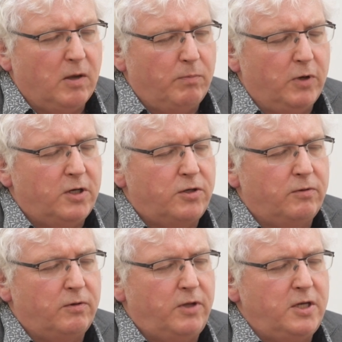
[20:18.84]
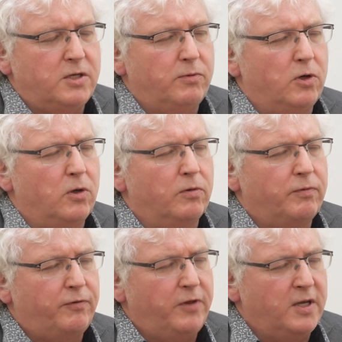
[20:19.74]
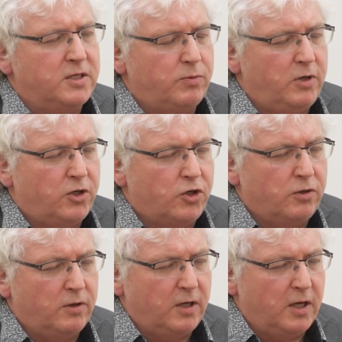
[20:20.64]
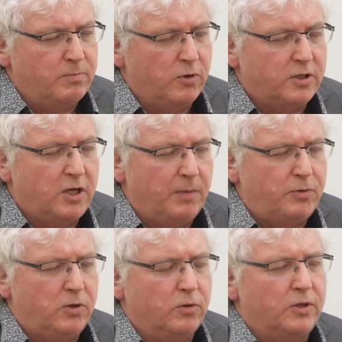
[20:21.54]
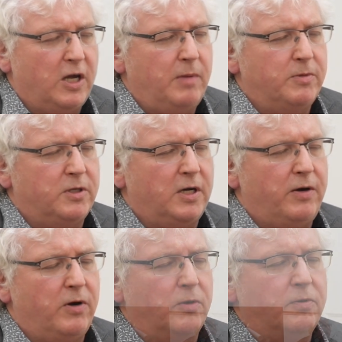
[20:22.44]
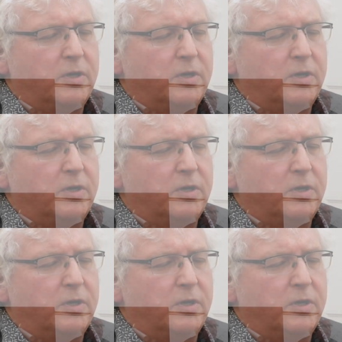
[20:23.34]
But these are all things which a more skeptical time as our own